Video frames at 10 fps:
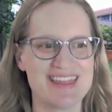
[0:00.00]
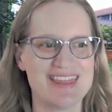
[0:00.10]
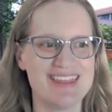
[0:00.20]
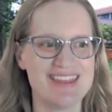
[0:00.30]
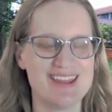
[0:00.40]

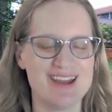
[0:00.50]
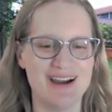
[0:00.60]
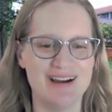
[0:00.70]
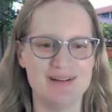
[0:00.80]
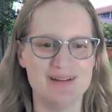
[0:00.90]

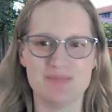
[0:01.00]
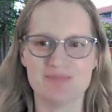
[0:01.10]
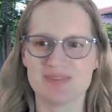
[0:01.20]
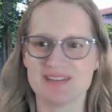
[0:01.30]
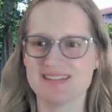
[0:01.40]

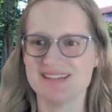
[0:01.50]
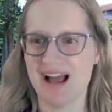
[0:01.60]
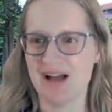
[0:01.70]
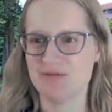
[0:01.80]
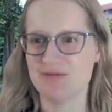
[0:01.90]
the
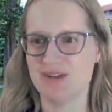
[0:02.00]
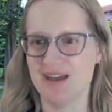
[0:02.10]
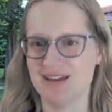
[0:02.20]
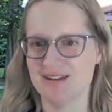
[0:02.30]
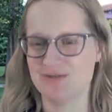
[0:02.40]
staff
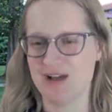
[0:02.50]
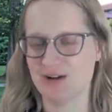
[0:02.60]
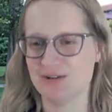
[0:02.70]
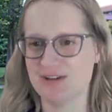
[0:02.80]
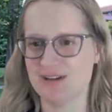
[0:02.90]
and
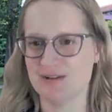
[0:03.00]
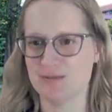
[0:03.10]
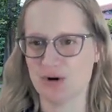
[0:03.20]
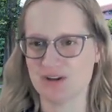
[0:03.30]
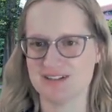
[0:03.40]
faculty in the
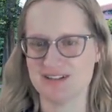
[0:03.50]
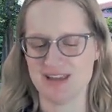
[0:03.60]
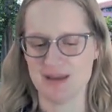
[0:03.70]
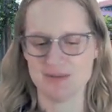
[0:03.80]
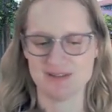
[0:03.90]
Morganton
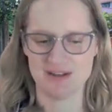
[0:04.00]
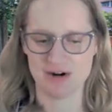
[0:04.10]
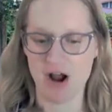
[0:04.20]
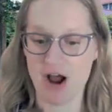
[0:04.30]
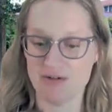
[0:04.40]
campus that
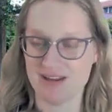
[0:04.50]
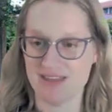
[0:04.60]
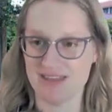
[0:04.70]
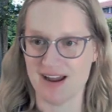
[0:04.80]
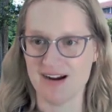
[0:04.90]
are
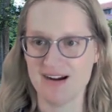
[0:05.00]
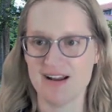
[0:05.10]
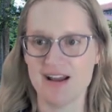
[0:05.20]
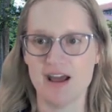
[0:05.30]
already there